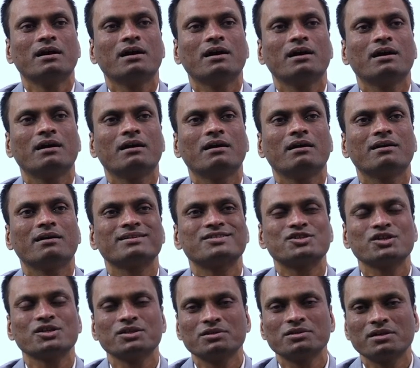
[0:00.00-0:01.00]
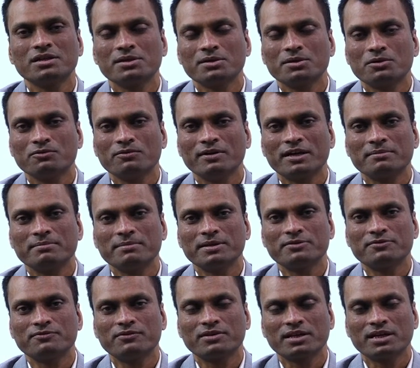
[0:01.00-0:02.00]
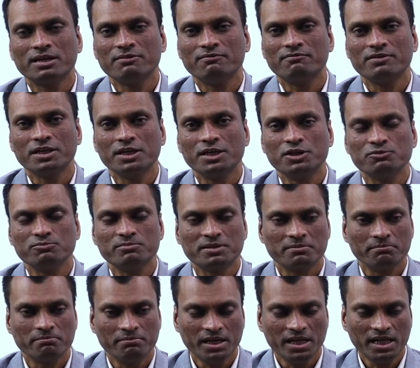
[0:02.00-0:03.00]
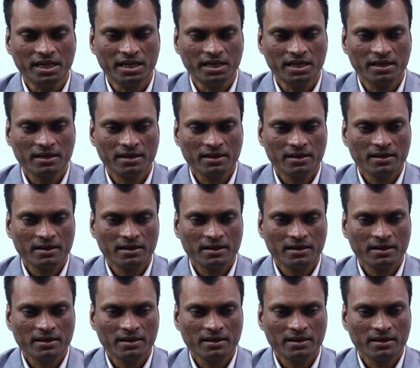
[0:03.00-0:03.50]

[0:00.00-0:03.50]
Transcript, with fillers: a general requirement for every human being,